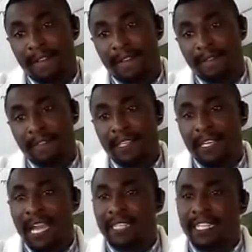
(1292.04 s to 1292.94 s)
the
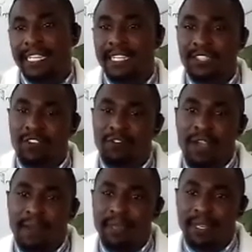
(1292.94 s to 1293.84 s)
techniques of
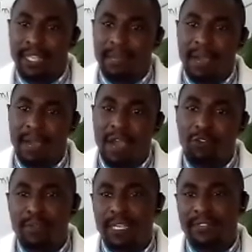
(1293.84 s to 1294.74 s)
herbarium. How do we
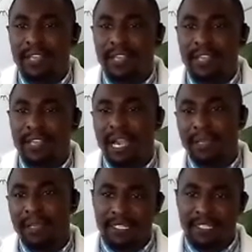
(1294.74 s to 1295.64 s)
make the herbarium
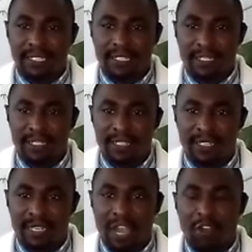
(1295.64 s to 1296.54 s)
technique?
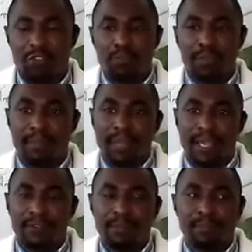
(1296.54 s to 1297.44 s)
How do you
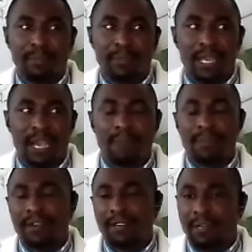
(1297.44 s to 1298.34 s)
prepare
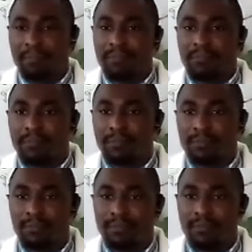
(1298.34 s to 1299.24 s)
herbarium?
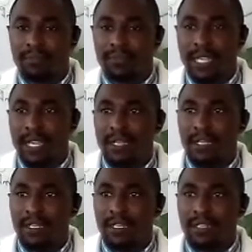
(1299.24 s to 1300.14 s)
Yeah,
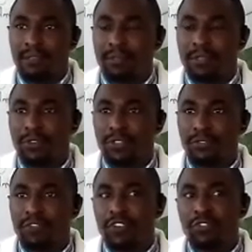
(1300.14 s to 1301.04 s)
because
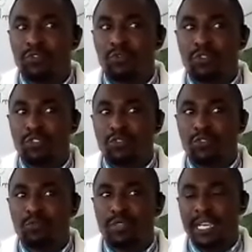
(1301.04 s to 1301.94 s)
for you to
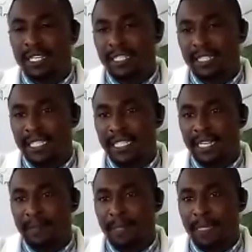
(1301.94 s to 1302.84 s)
be a researcher
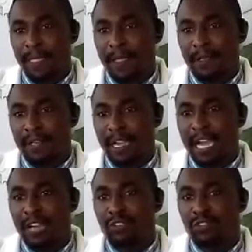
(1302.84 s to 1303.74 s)

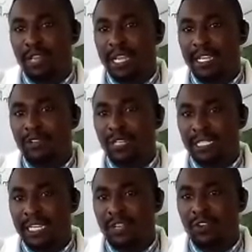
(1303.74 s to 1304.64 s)
and carry out a
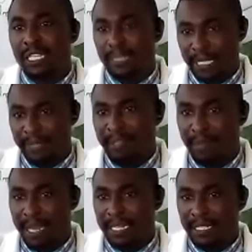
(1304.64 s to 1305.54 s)
study on a specific
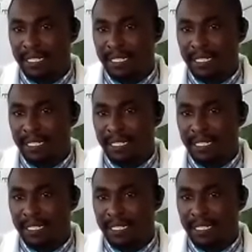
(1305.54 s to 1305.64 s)
plant,